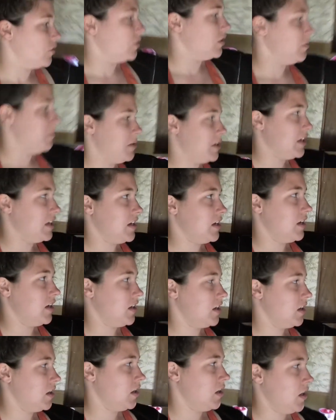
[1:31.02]
going to be
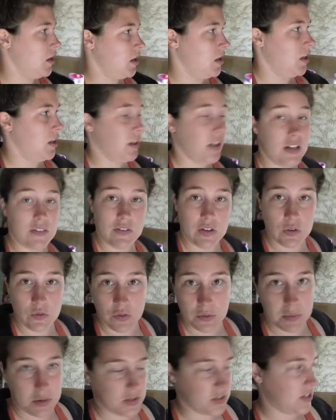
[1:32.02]
leaving
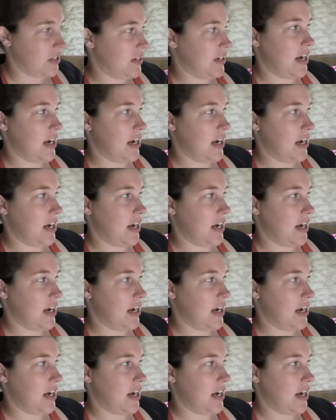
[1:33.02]
for most of the